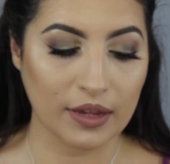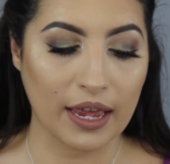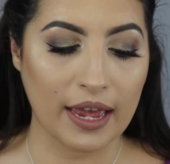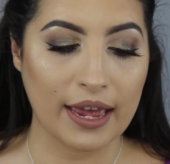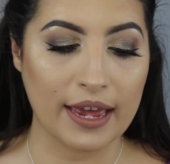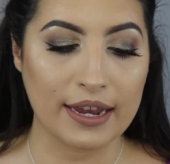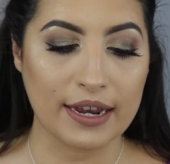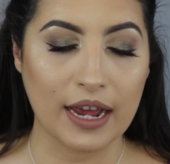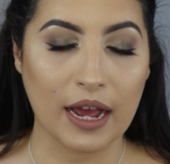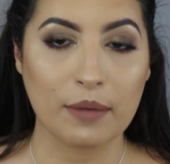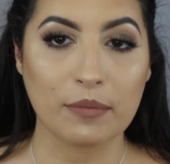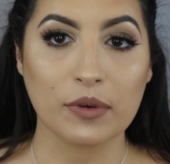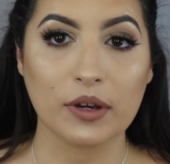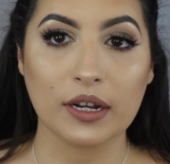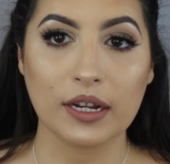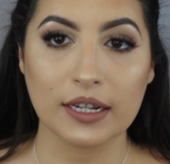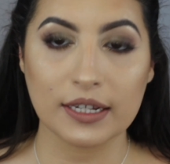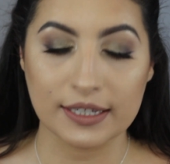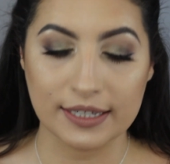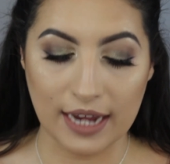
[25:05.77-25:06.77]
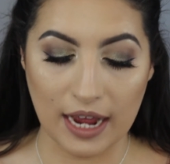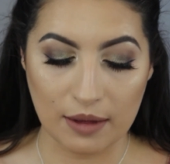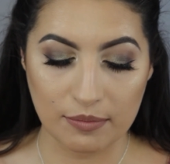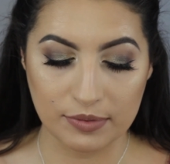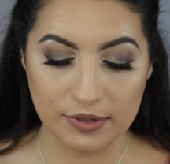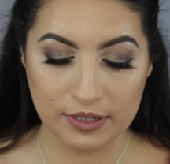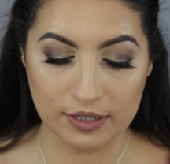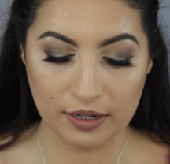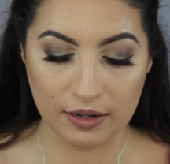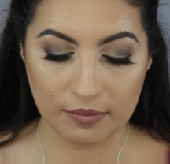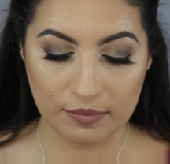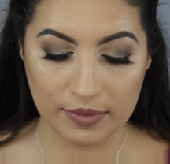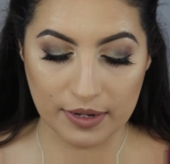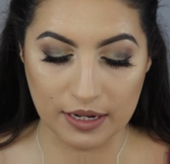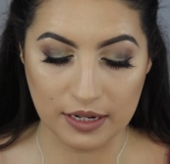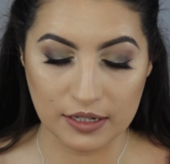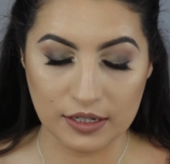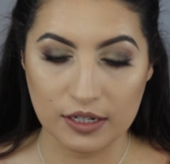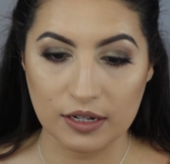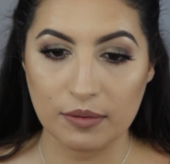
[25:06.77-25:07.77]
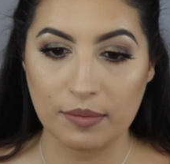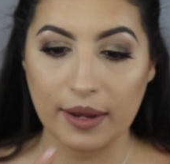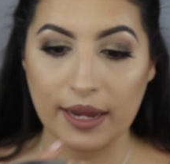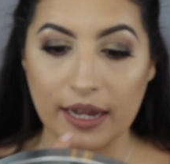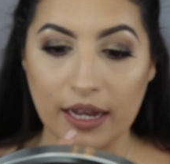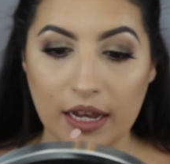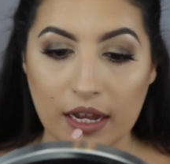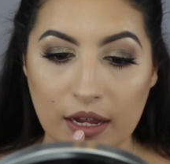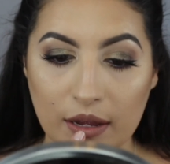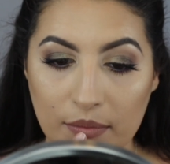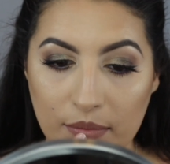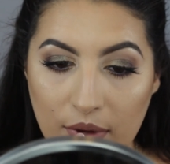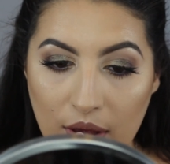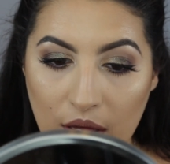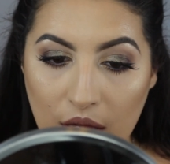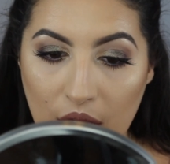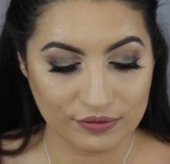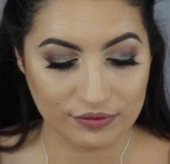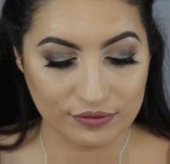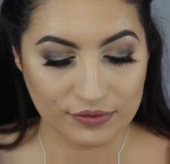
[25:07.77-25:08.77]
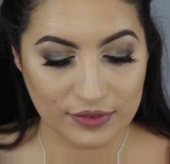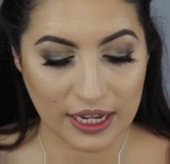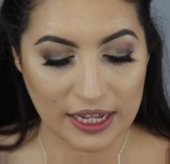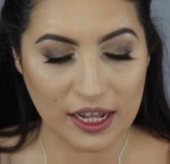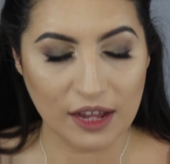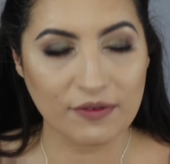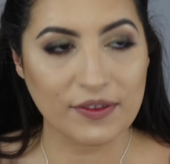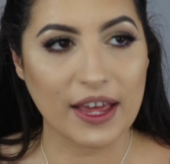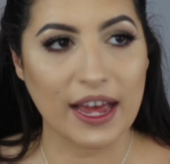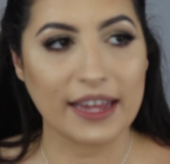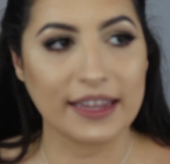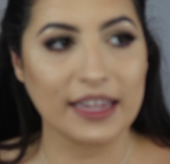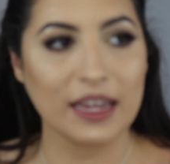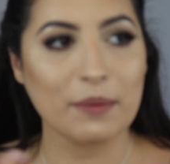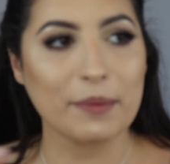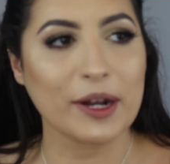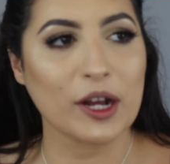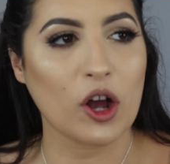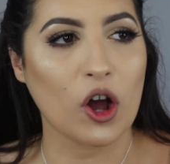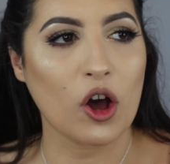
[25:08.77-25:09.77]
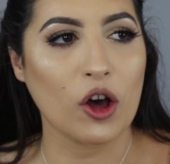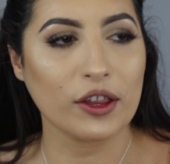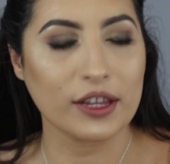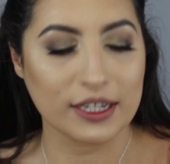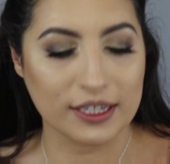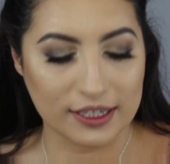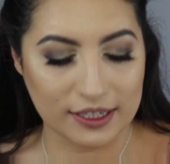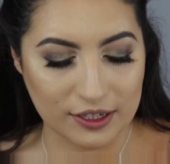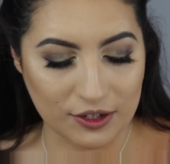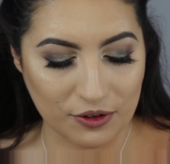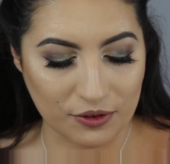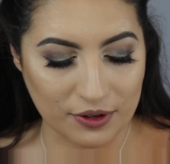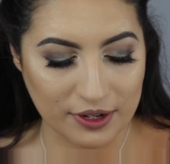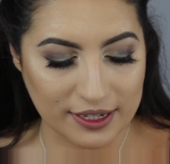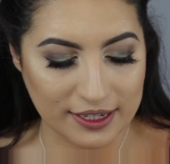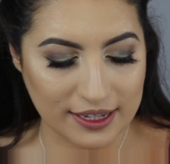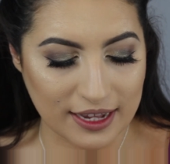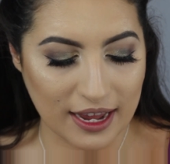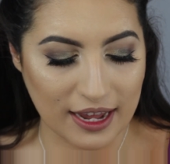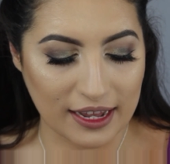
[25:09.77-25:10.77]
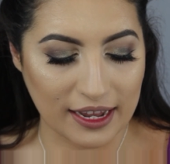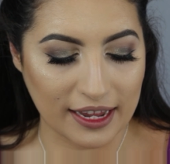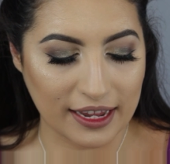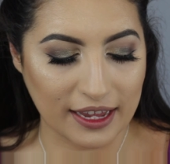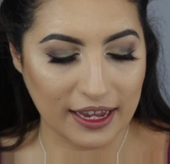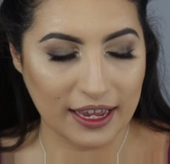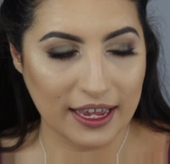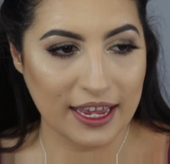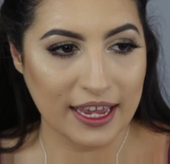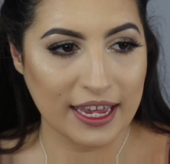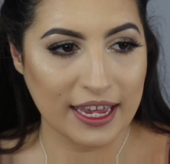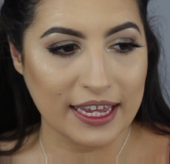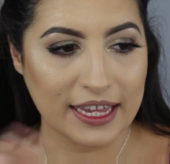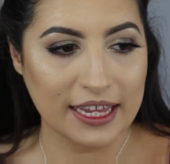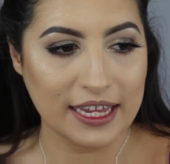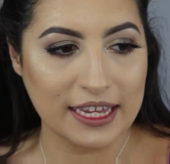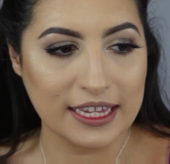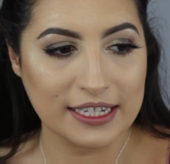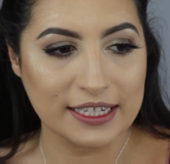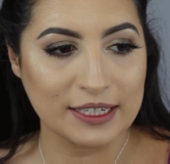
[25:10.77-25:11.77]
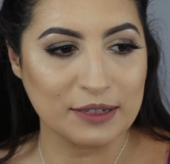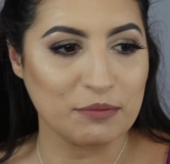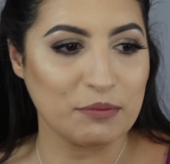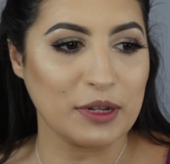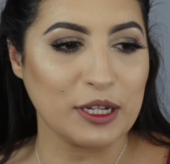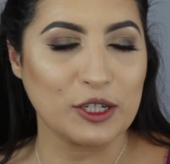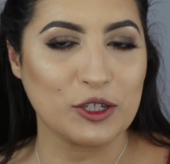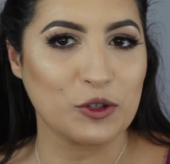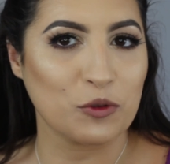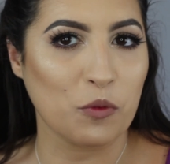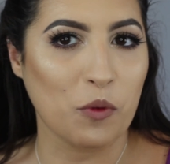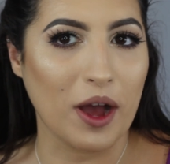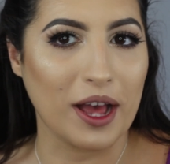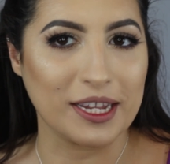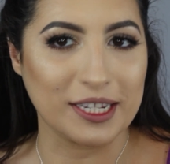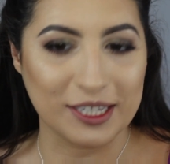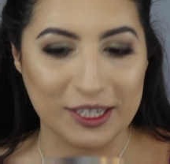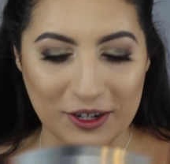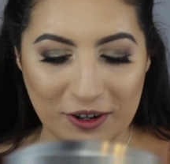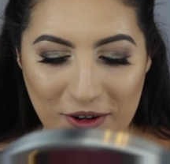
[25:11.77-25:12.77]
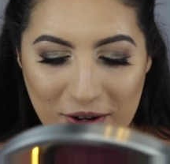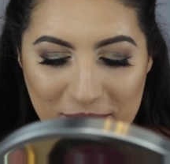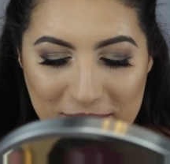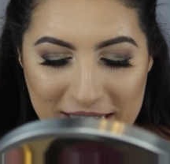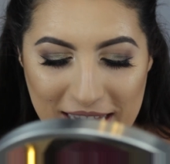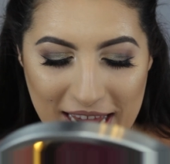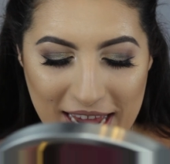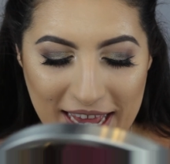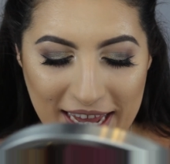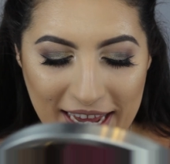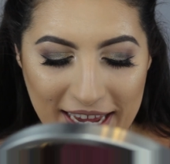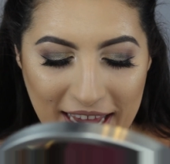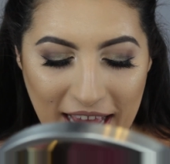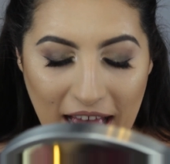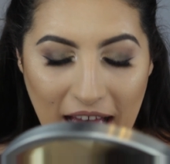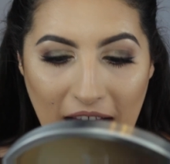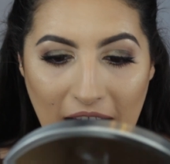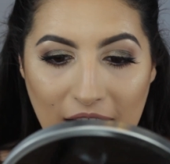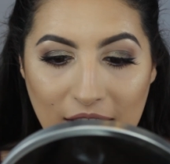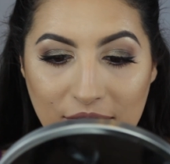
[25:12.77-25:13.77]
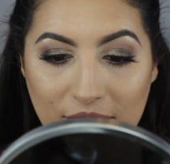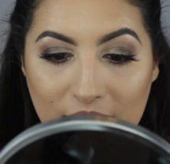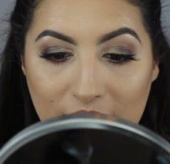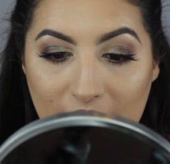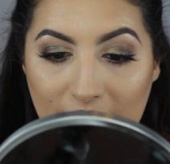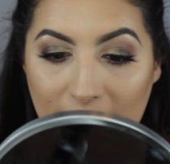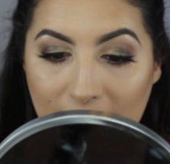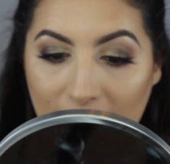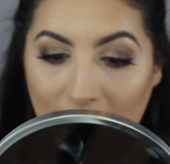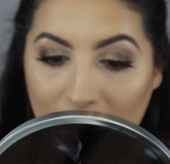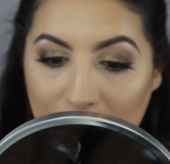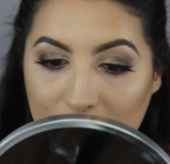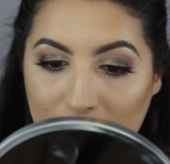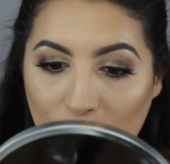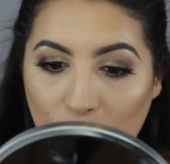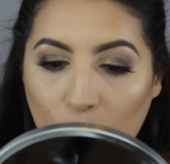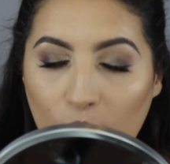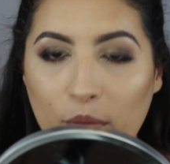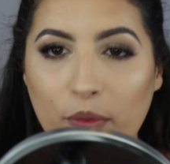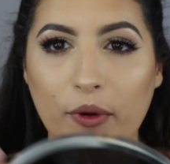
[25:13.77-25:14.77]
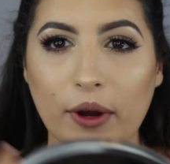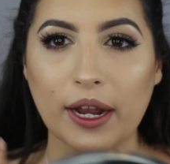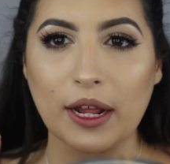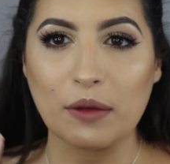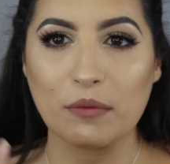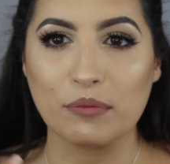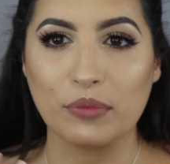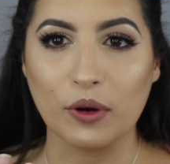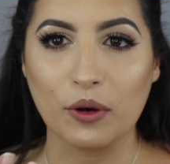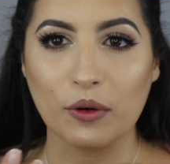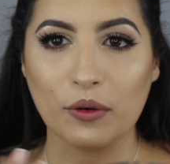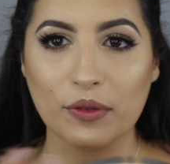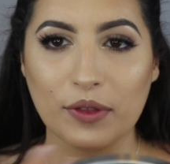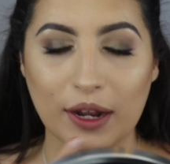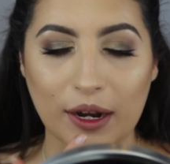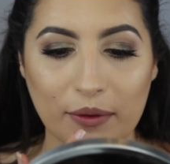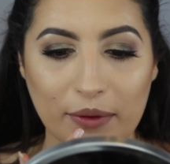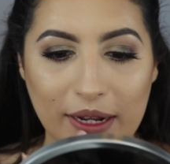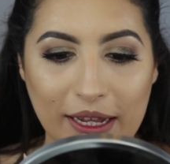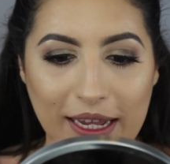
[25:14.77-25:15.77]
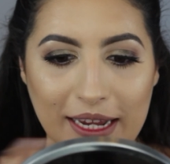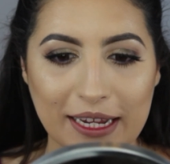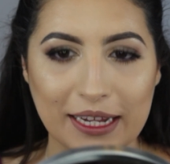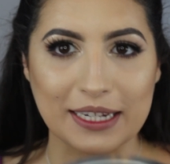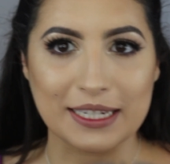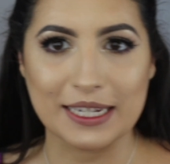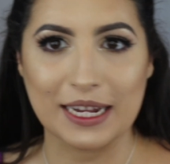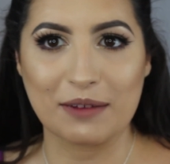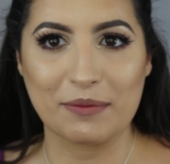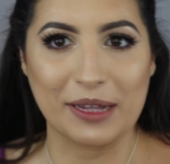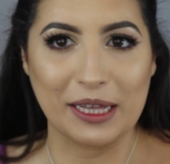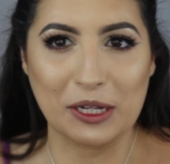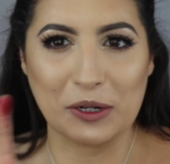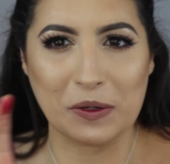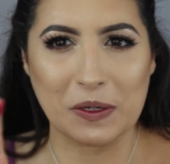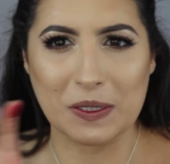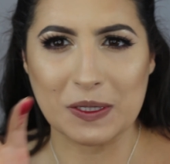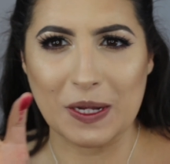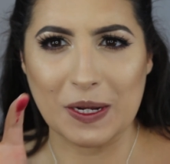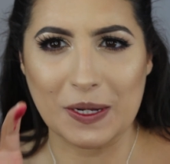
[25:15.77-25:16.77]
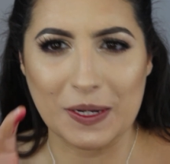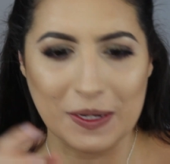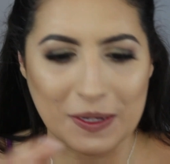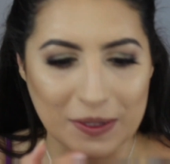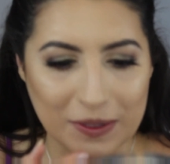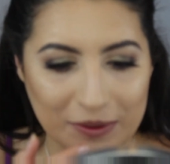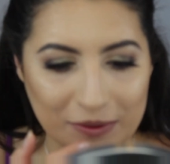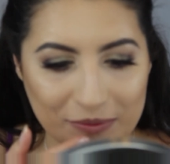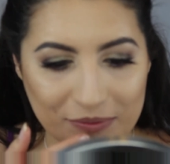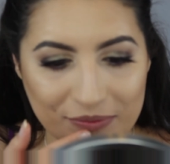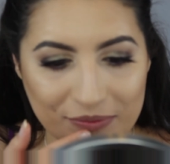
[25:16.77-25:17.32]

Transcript: And I'm gonna dab some into my lip. I love that. I think I'm gonna call this series that, like, East meets West, you know what I'm saying? Like, I feel like I'm incorporating both and I really like it. It's getting me a little excited.